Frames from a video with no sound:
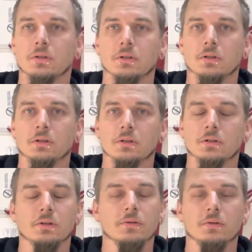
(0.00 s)
I
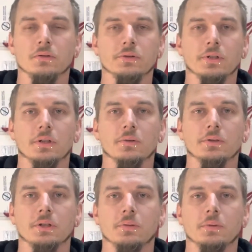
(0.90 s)
don't even know exactly
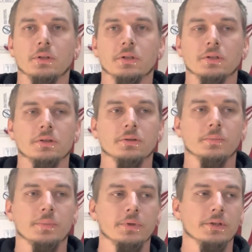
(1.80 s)
what time it is,
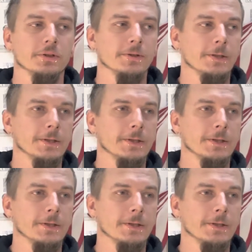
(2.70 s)
but